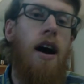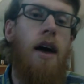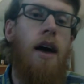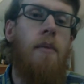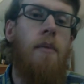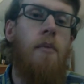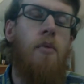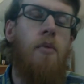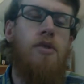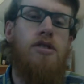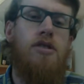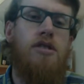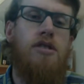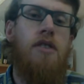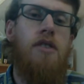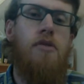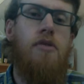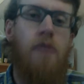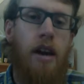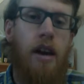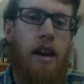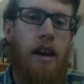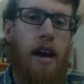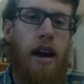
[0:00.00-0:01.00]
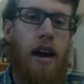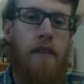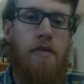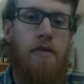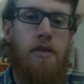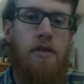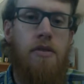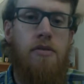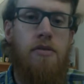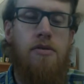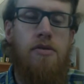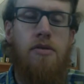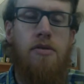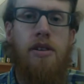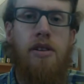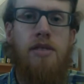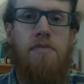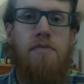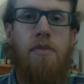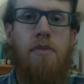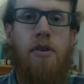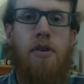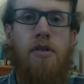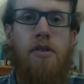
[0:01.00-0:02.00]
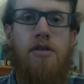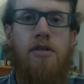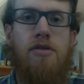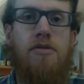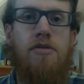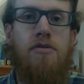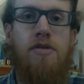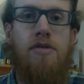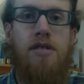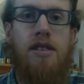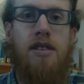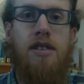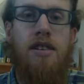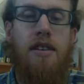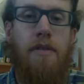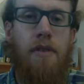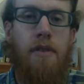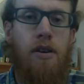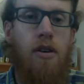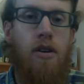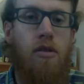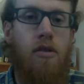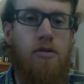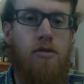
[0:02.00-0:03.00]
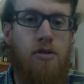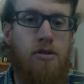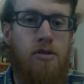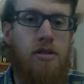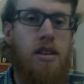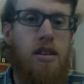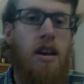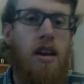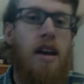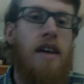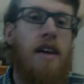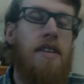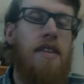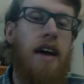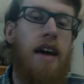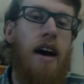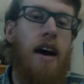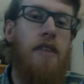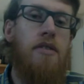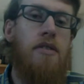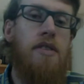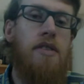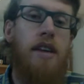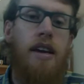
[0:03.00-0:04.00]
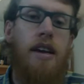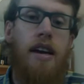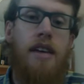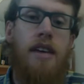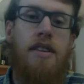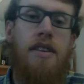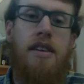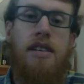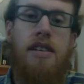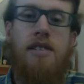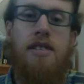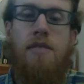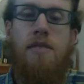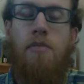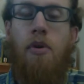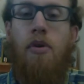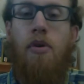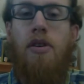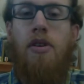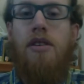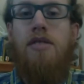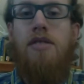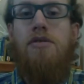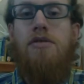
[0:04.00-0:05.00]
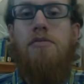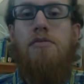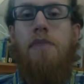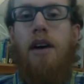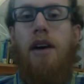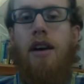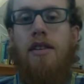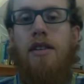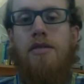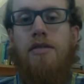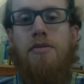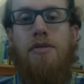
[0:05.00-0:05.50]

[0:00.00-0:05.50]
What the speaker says: which is a great avenue to explore students to different cultures. The other thing I think is important is to be honest with